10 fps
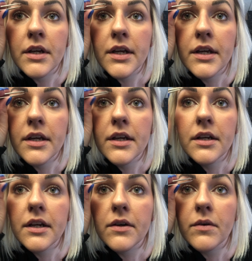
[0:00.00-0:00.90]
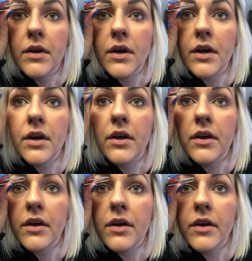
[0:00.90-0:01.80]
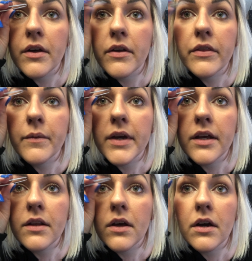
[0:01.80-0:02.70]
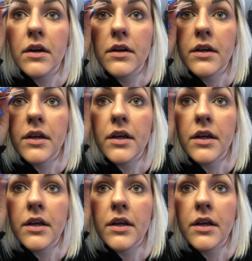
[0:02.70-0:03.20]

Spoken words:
And I go all the way along.